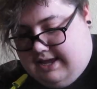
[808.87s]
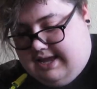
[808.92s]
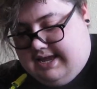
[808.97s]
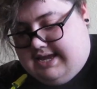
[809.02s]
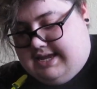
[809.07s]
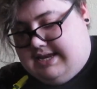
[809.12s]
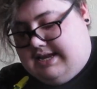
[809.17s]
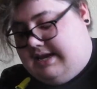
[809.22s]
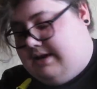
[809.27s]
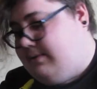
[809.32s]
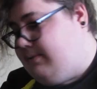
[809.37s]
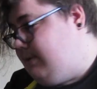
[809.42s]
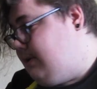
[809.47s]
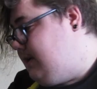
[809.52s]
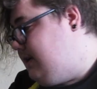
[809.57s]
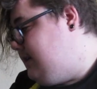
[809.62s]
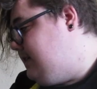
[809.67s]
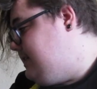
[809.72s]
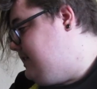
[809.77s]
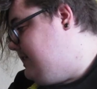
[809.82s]
And I
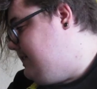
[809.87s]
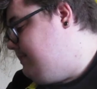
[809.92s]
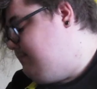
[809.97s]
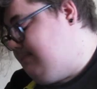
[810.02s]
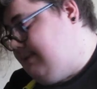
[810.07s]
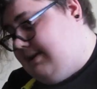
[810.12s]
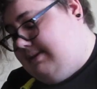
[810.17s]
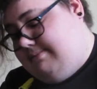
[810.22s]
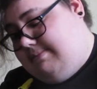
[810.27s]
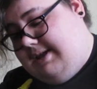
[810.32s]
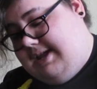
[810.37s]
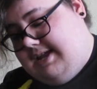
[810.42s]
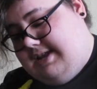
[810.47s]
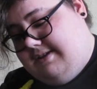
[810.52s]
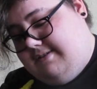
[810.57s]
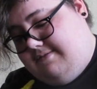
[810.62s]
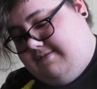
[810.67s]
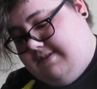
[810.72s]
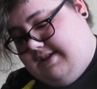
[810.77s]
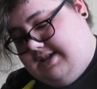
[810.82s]
worked in my
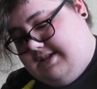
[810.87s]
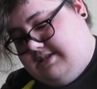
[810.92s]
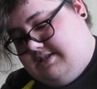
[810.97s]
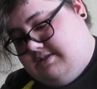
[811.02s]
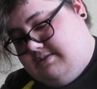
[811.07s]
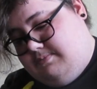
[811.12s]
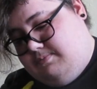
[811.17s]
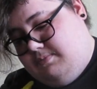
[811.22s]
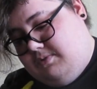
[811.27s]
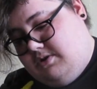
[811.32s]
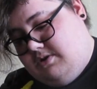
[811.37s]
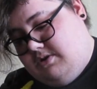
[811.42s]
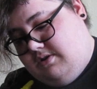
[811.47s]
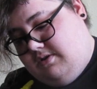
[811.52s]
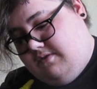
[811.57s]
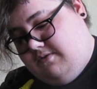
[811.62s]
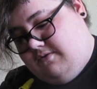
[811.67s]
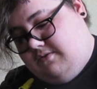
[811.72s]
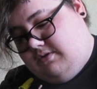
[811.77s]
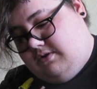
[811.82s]
manifest book
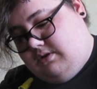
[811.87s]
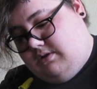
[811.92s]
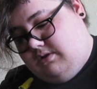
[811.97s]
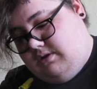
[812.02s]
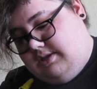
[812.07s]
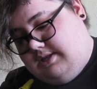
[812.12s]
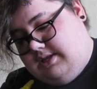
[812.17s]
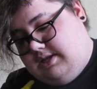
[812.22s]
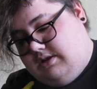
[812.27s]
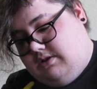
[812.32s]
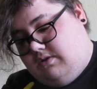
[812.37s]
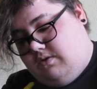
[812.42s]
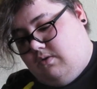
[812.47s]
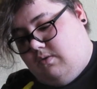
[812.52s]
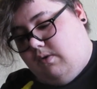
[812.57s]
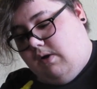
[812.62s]
for a little